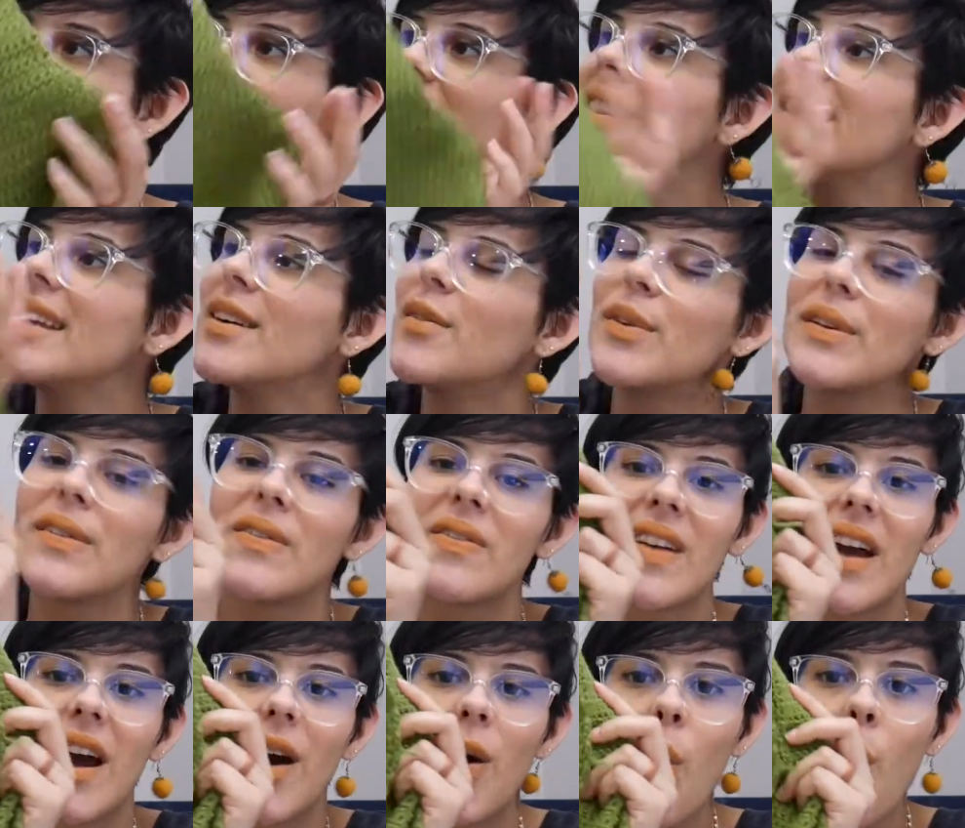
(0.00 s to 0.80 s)
and then
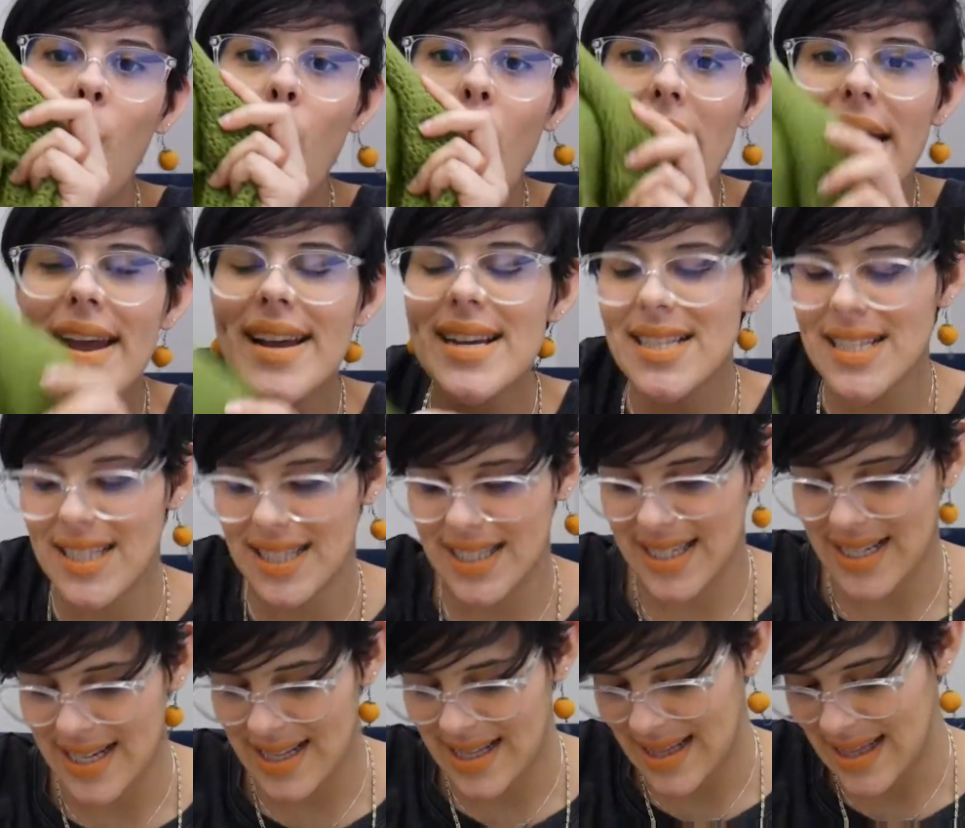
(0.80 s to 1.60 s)
we've got
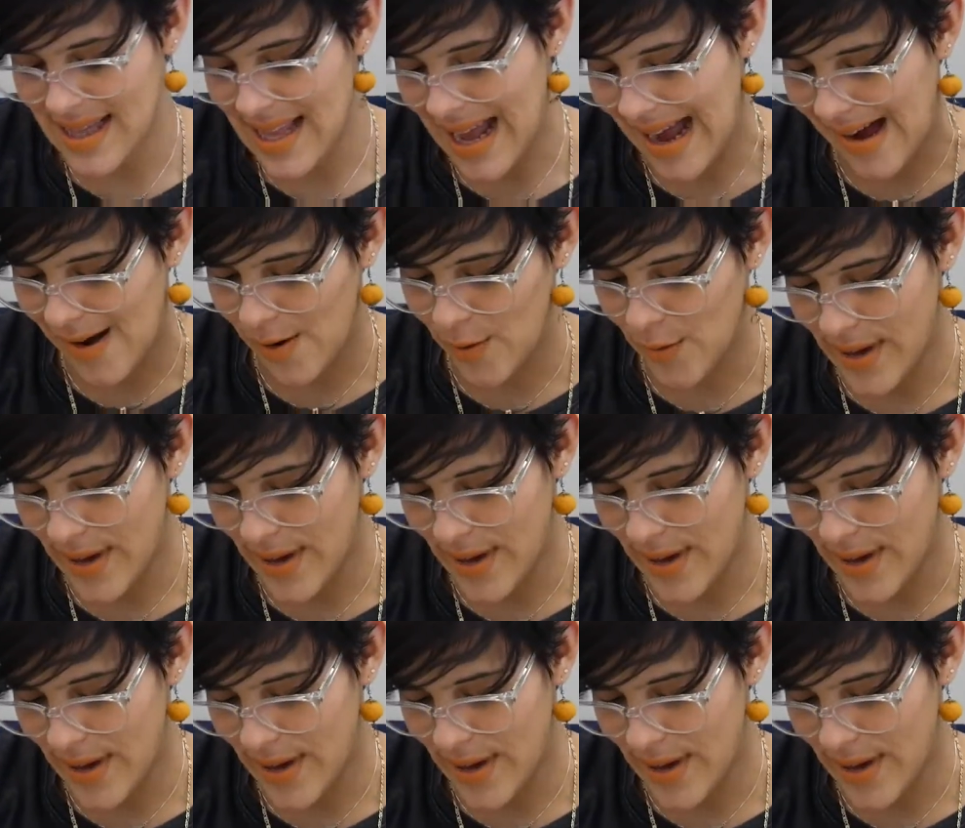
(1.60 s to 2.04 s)
waist, and now